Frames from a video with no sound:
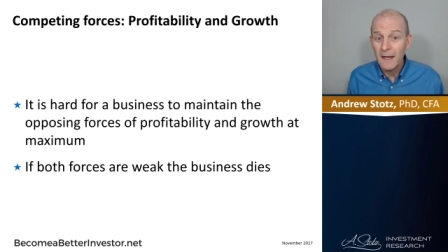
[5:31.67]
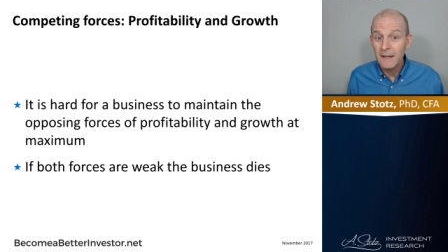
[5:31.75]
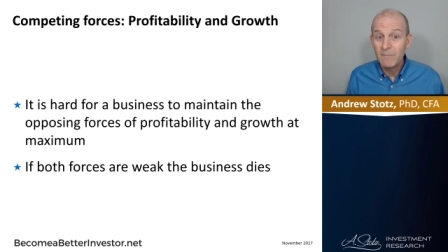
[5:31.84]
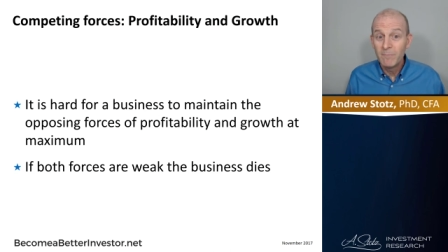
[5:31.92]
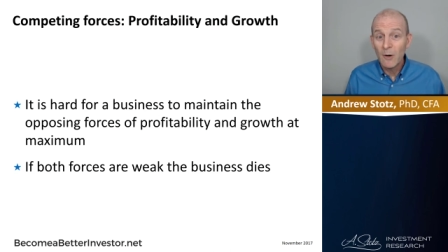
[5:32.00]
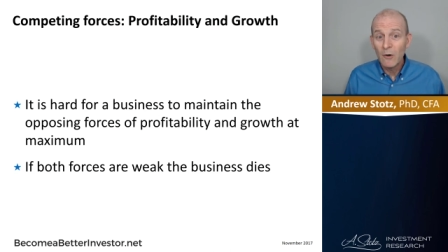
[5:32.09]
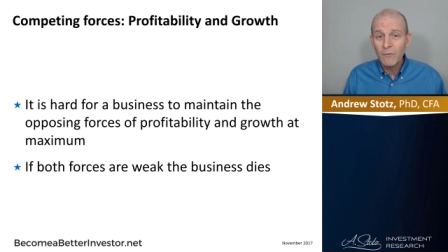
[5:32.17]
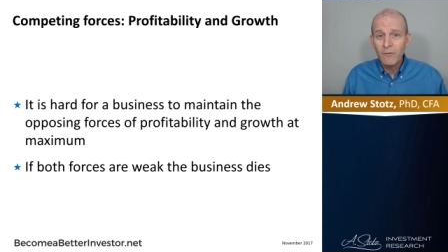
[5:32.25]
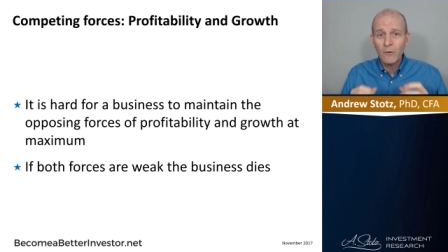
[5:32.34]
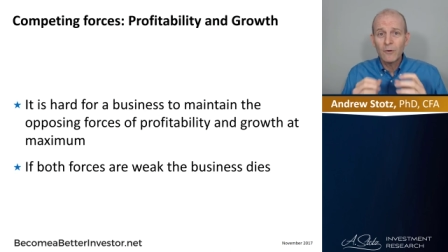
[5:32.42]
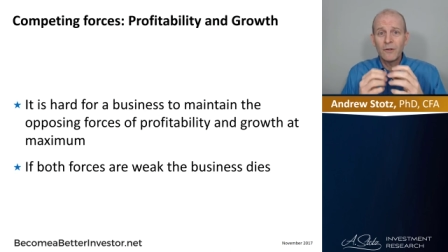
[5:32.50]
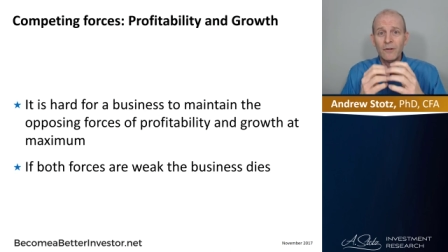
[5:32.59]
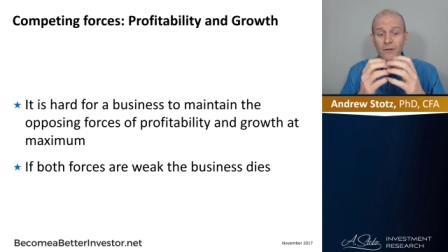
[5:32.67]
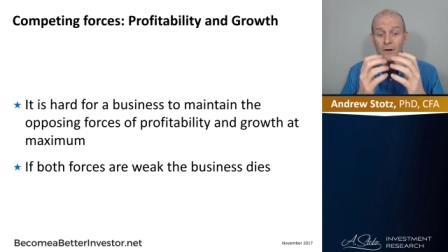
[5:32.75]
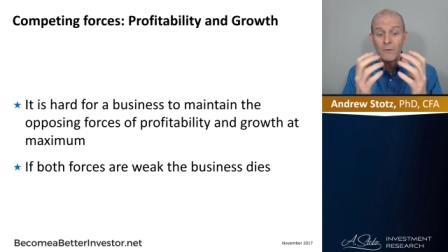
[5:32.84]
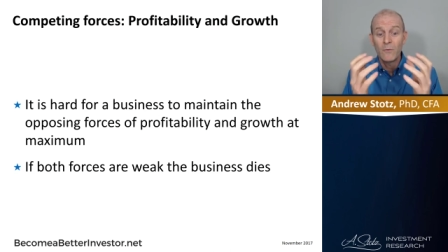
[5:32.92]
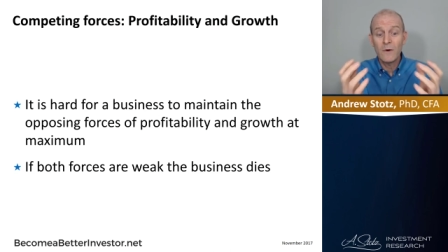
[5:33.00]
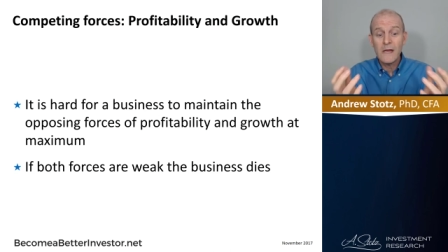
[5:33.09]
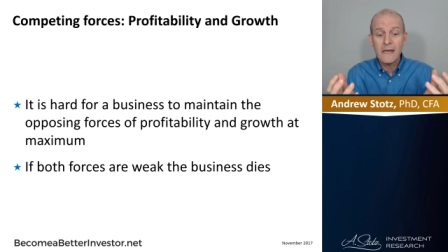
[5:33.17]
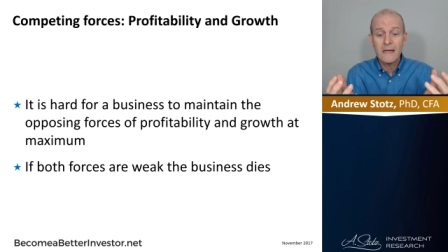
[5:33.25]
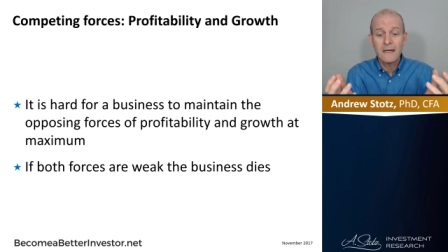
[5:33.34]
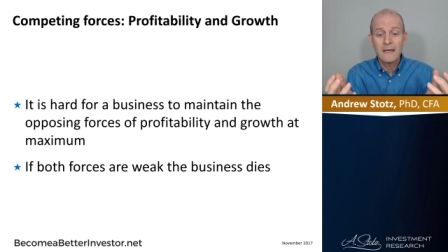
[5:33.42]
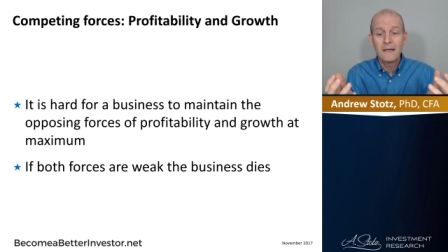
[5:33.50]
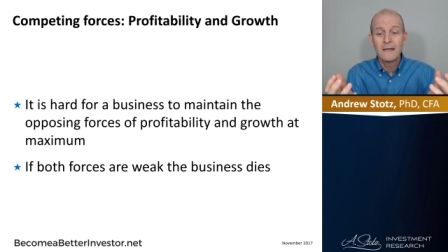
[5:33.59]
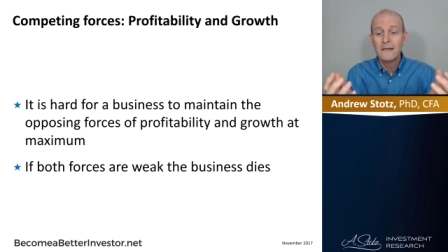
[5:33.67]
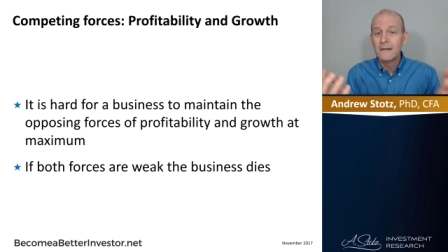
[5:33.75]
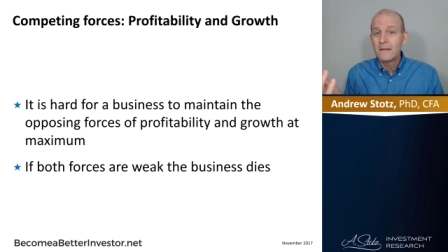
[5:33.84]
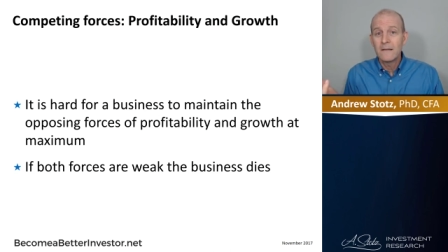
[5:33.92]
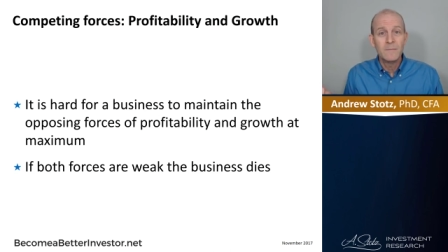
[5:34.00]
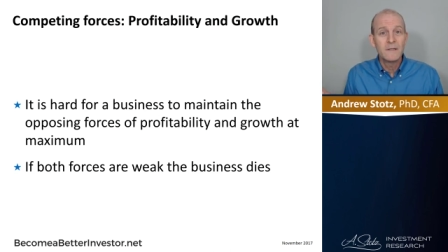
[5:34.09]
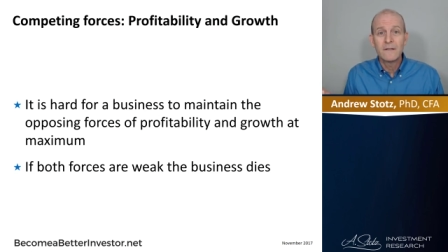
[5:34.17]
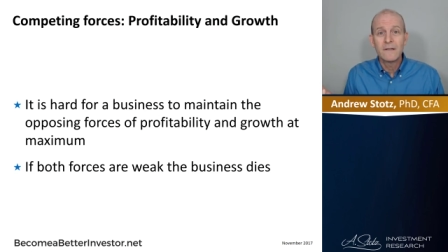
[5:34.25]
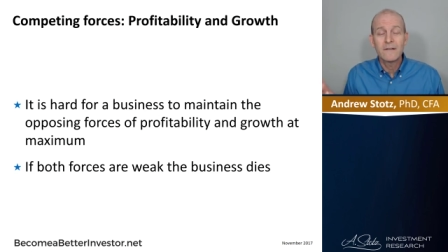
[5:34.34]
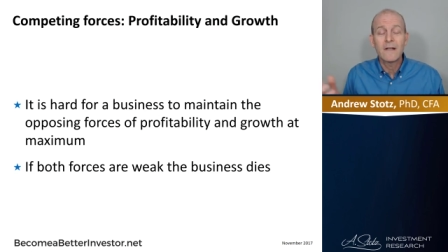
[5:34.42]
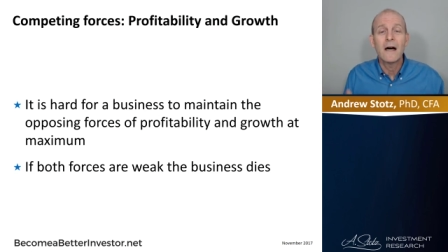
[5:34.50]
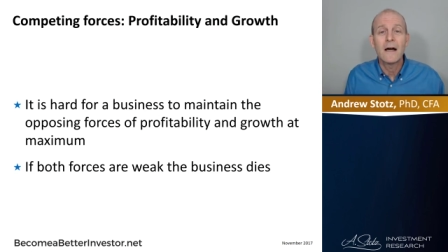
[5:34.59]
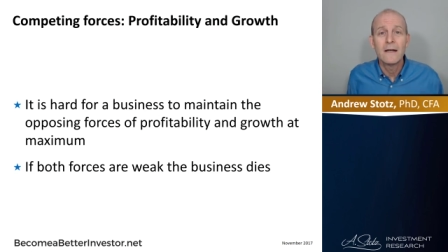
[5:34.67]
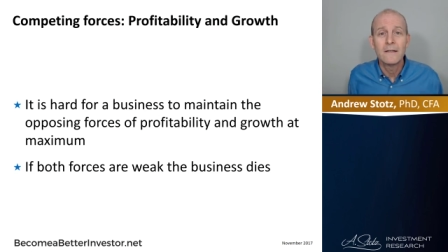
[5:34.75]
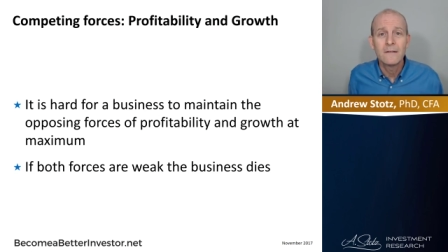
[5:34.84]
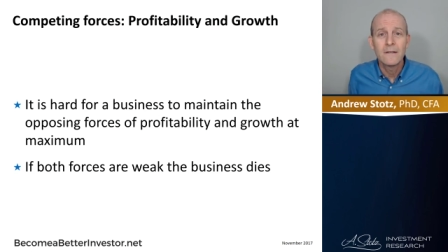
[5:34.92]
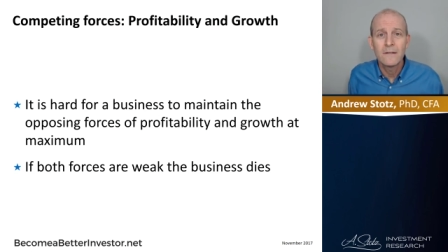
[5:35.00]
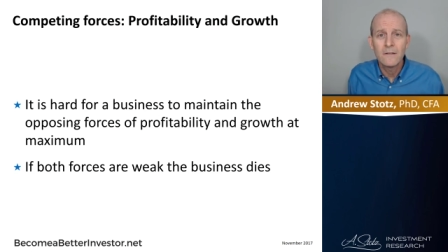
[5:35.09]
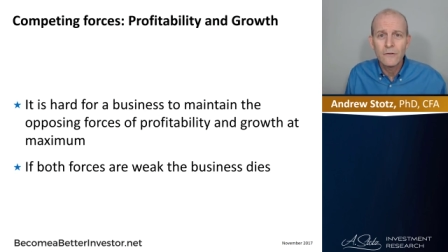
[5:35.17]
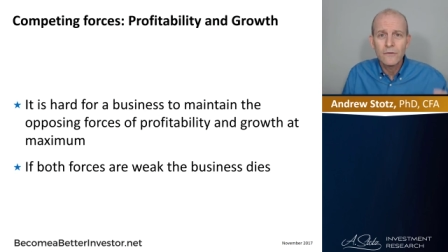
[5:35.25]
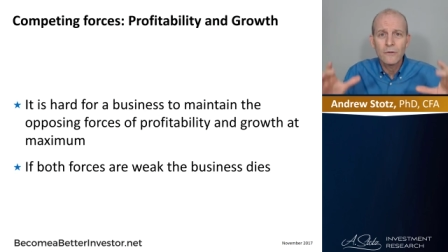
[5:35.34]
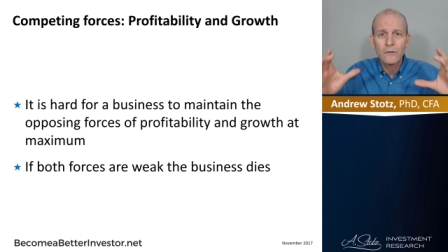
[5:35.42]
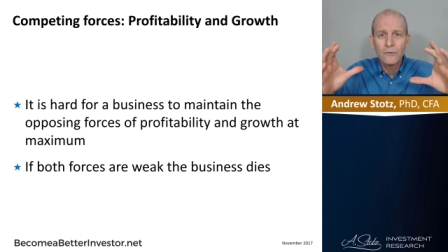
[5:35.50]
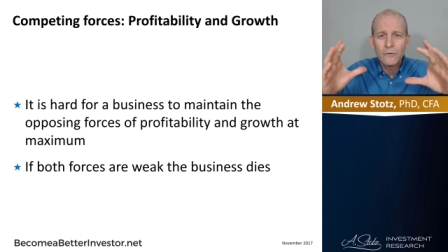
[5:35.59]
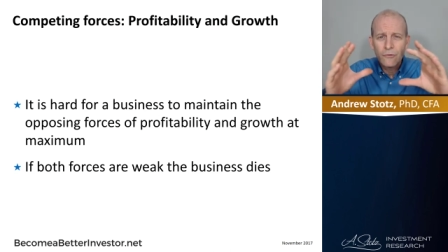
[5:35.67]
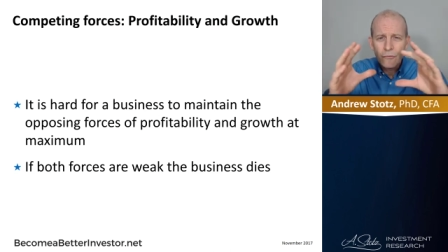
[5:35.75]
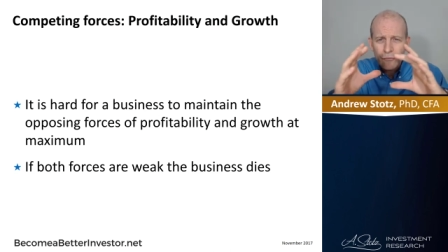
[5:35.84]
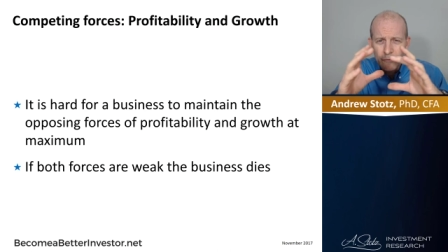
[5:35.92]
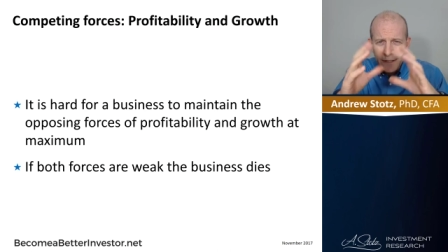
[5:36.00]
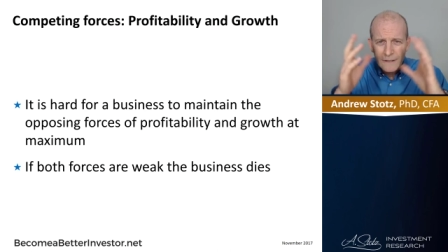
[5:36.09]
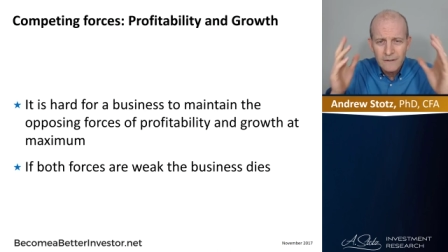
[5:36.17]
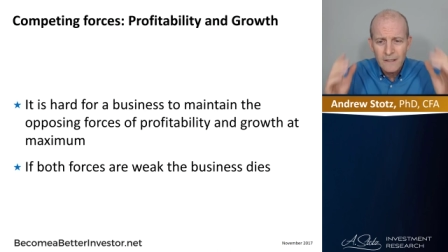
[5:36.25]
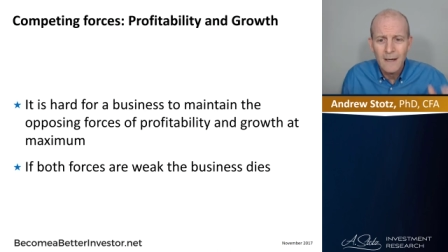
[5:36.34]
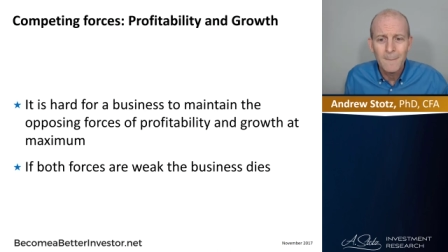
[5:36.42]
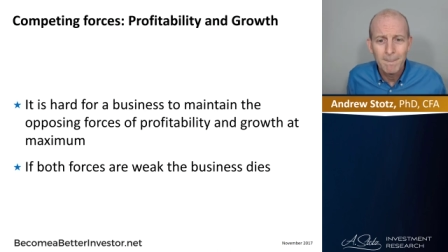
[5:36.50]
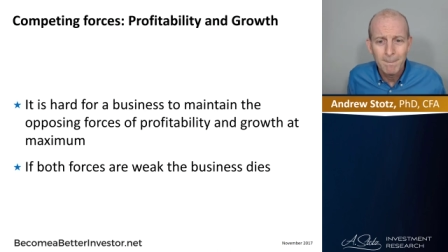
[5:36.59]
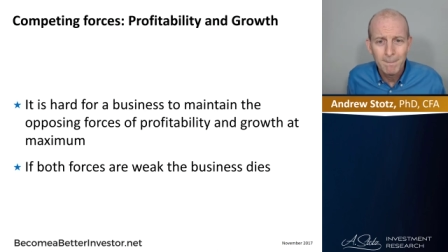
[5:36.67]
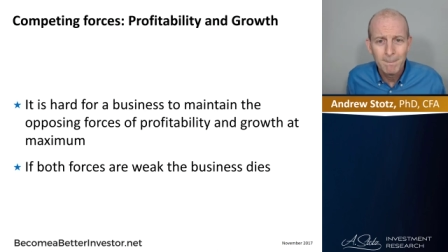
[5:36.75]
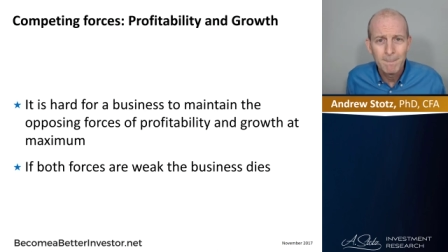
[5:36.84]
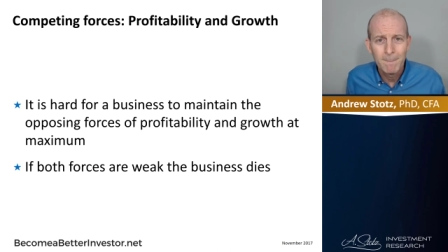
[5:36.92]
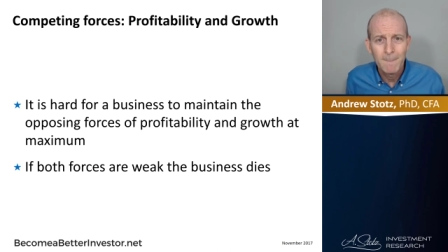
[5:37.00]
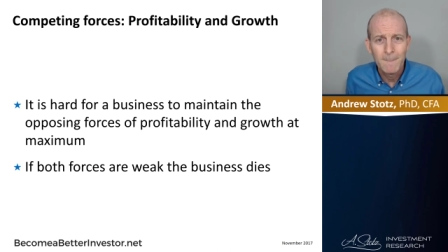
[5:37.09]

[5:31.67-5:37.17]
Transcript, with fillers: And if both forces are weak, the business dies, the circle shrinks up.